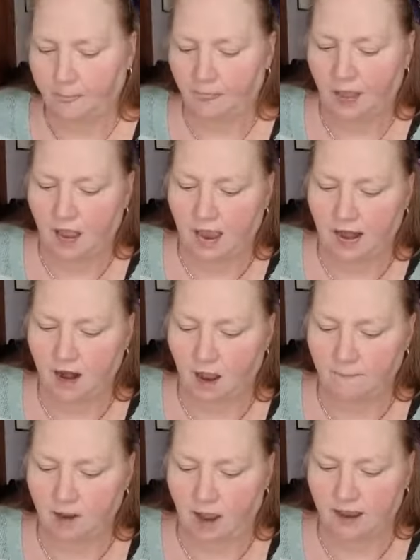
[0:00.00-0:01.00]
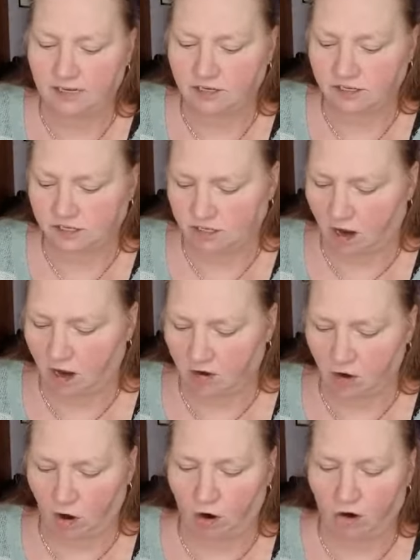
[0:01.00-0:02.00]
And I'm going to
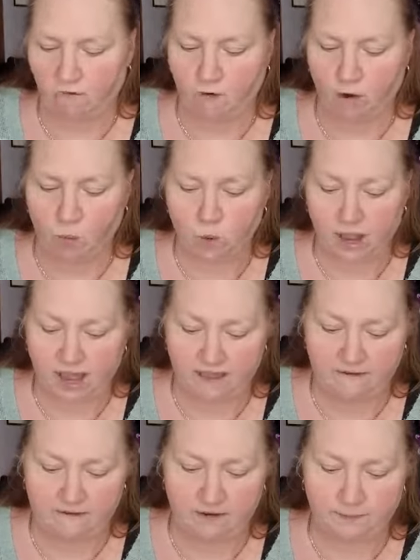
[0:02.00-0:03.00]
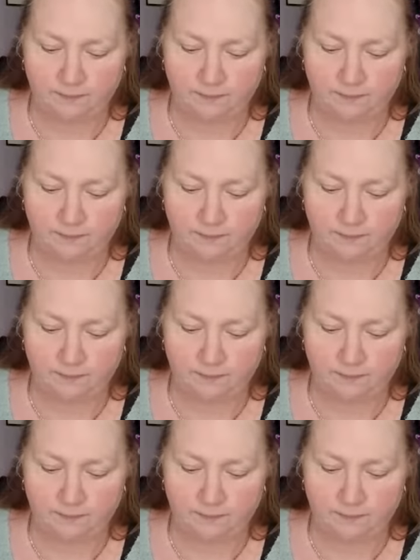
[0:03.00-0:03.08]
start off with